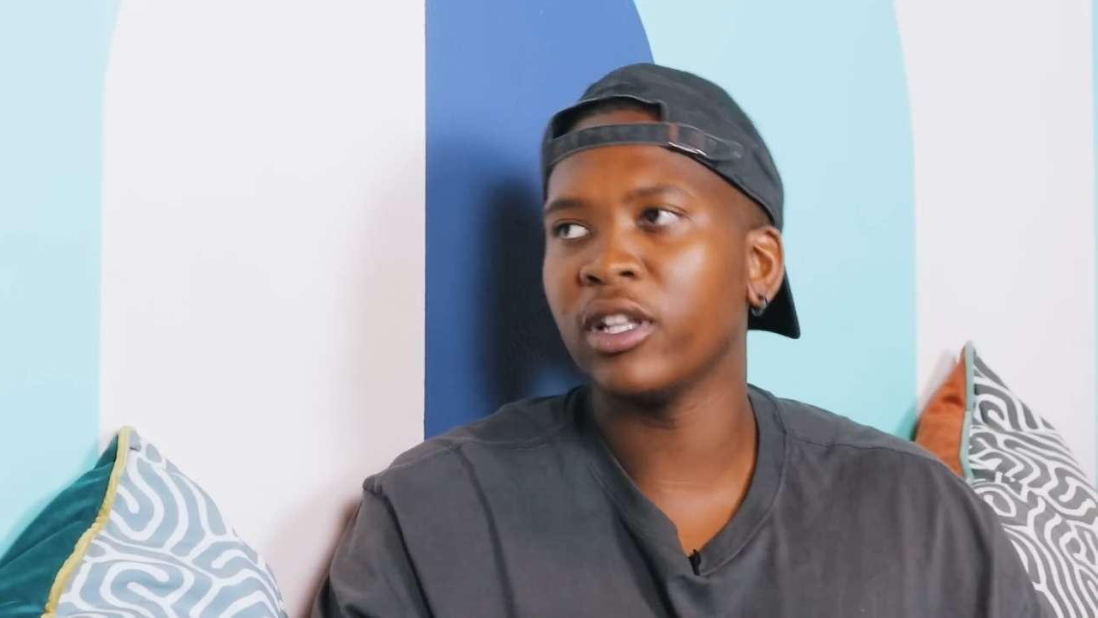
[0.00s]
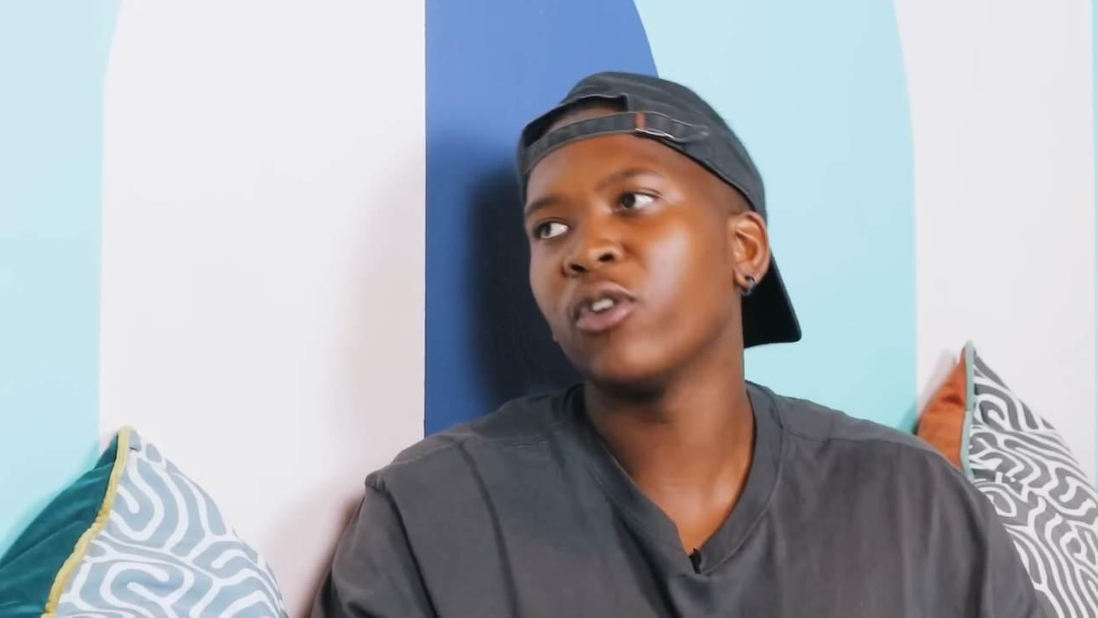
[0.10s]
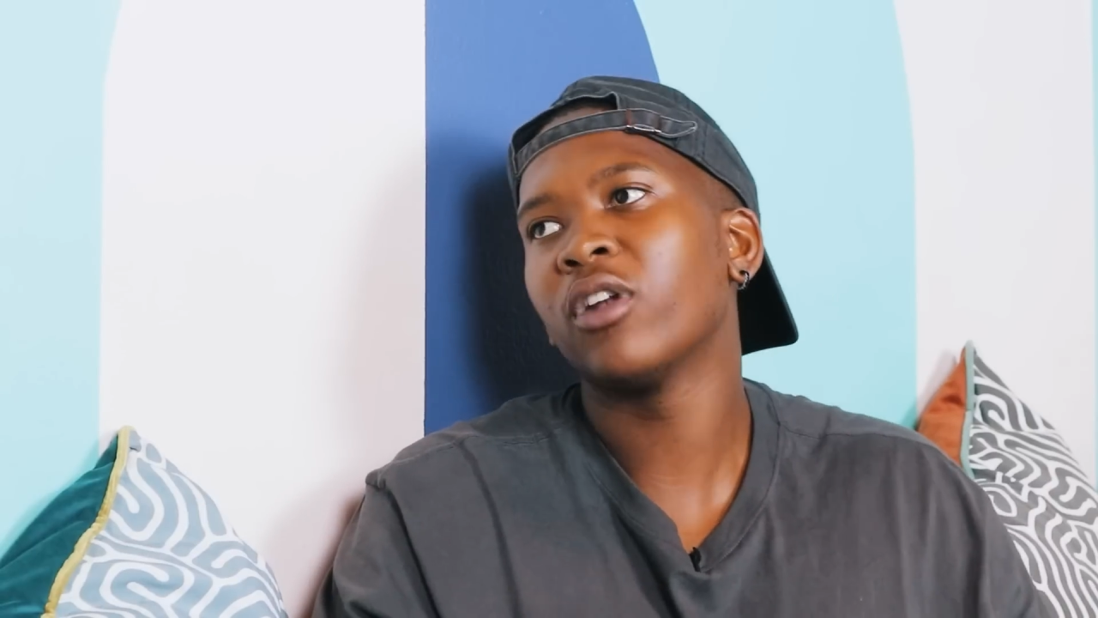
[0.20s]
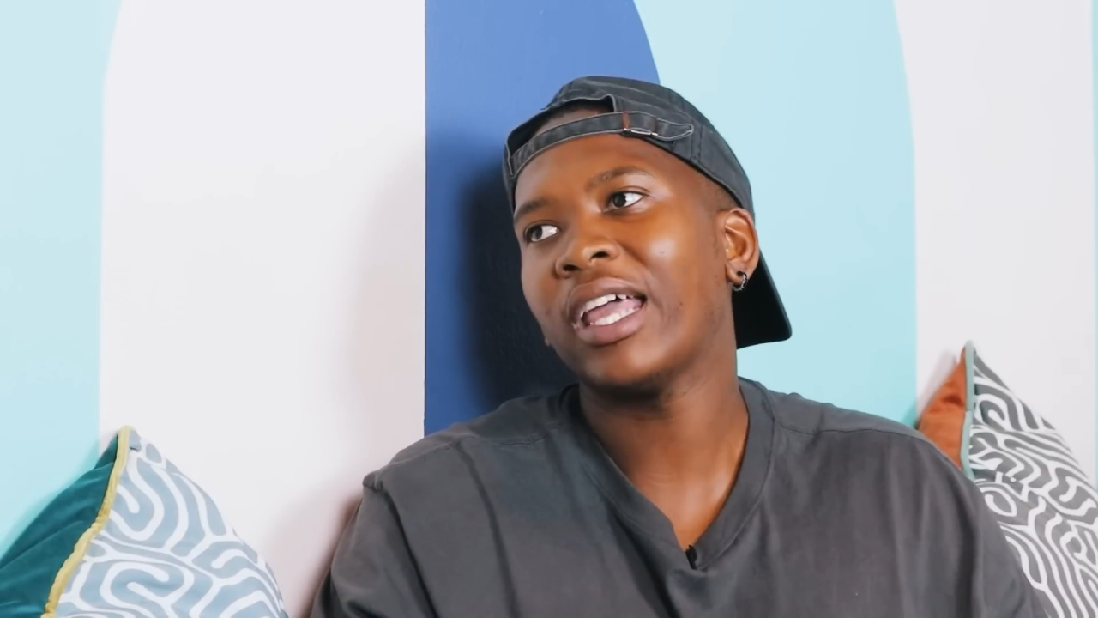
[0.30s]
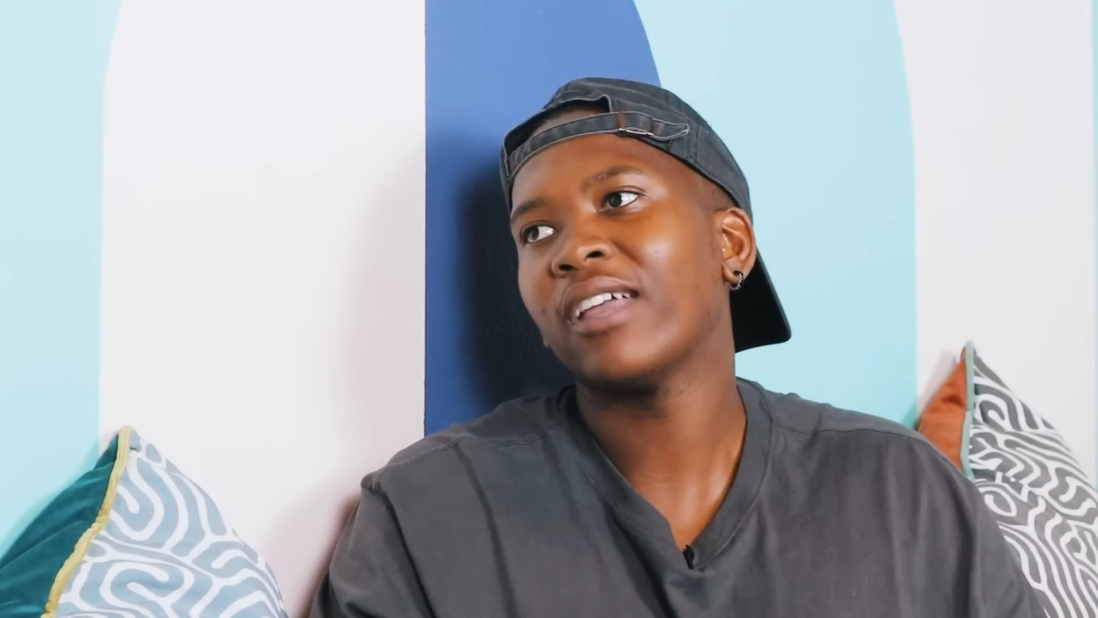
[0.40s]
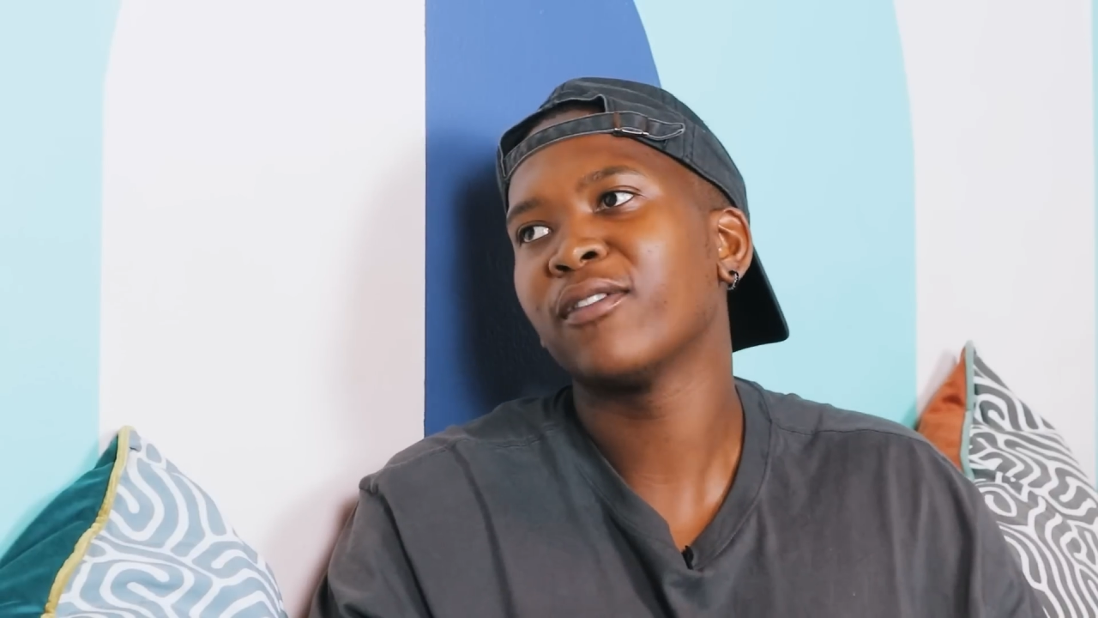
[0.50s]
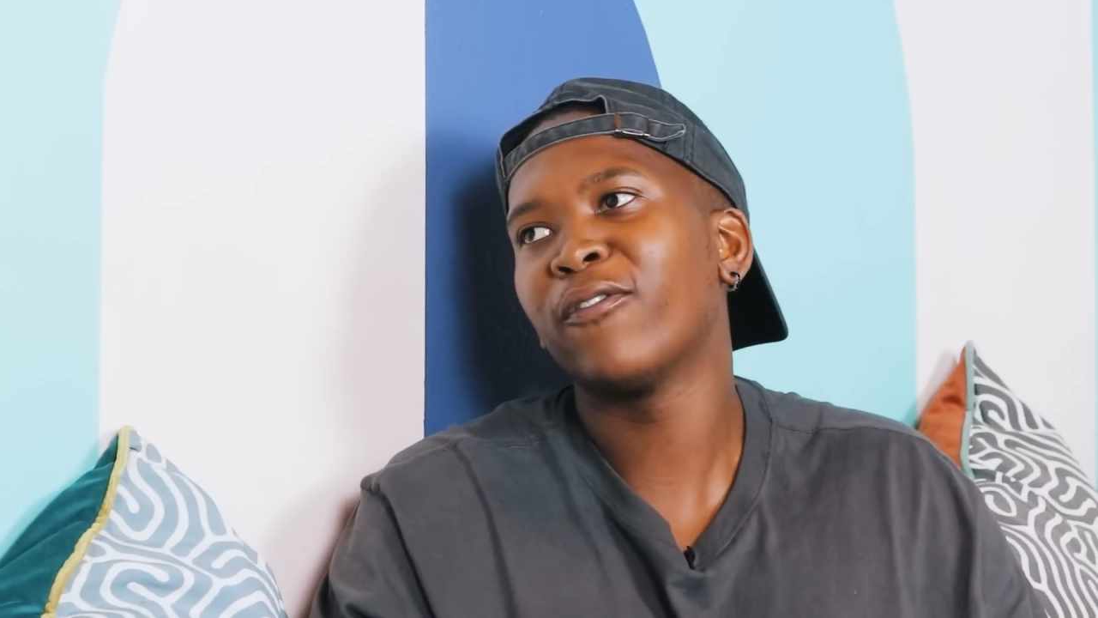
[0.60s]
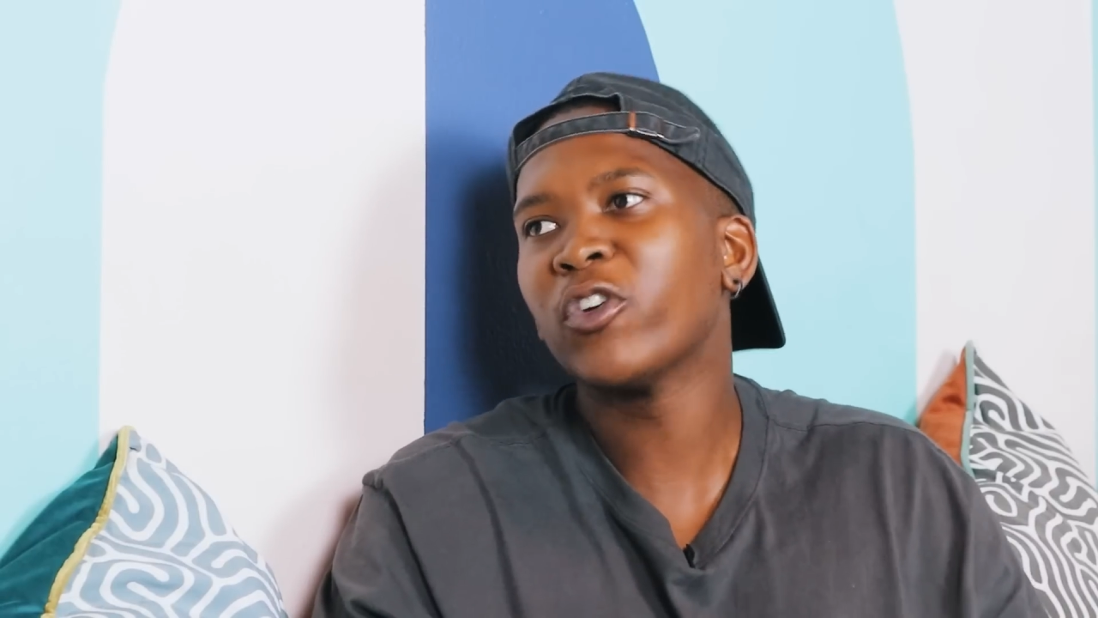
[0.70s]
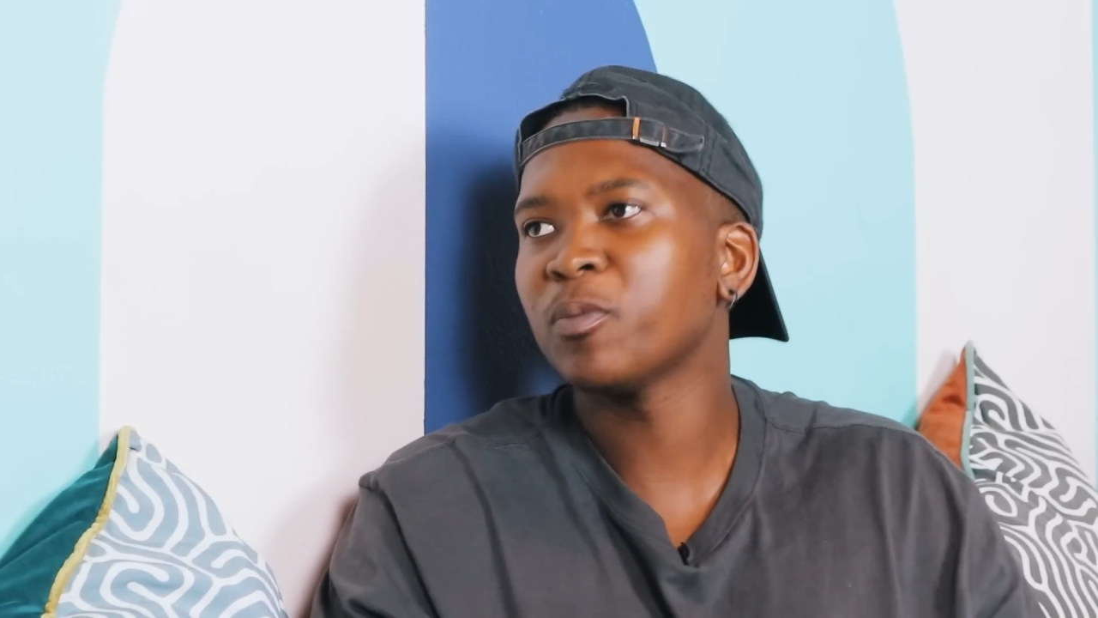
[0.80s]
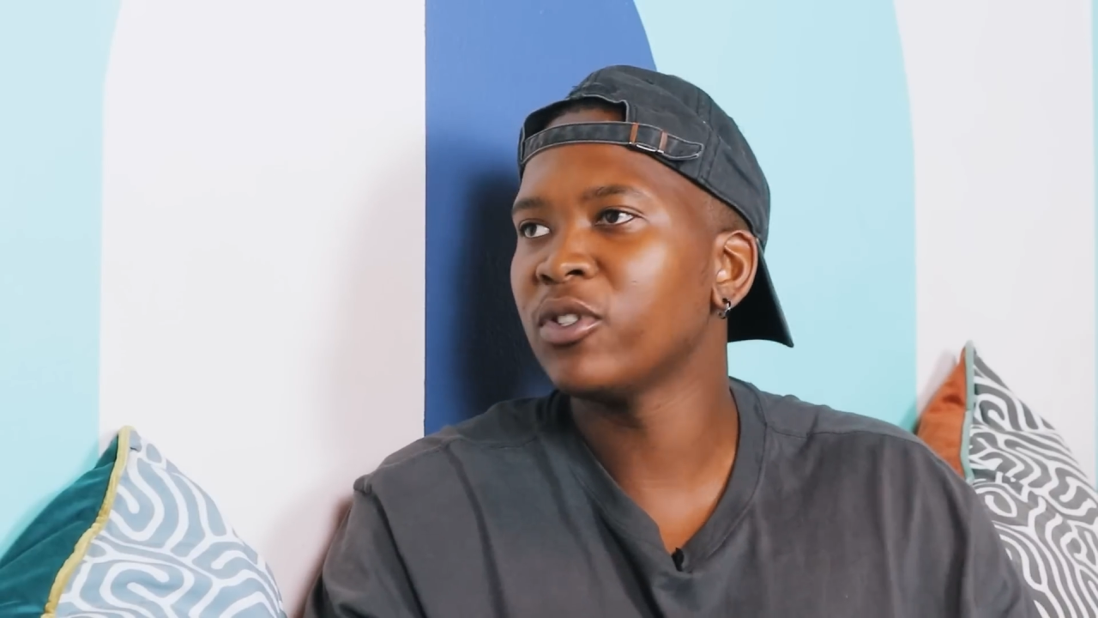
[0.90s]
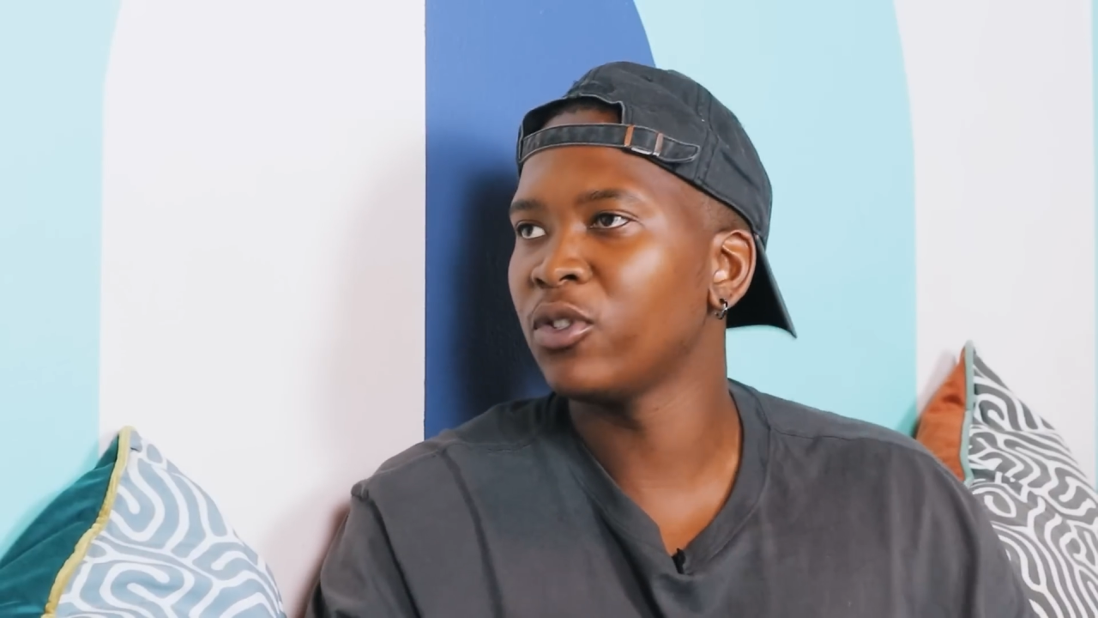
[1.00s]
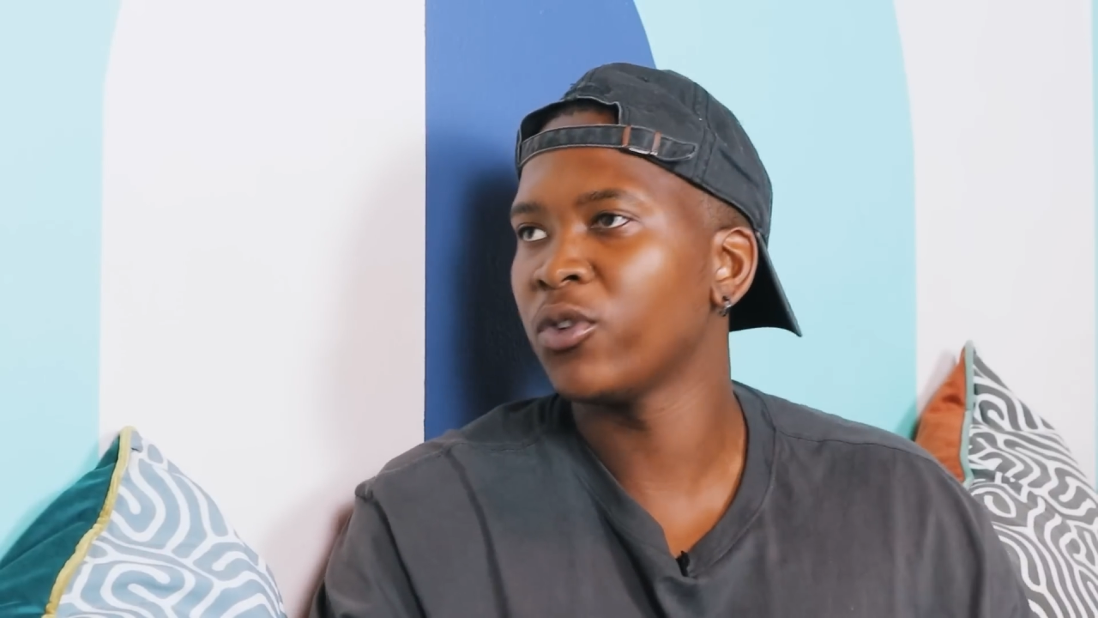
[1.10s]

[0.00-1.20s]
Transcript: They don't like force me to do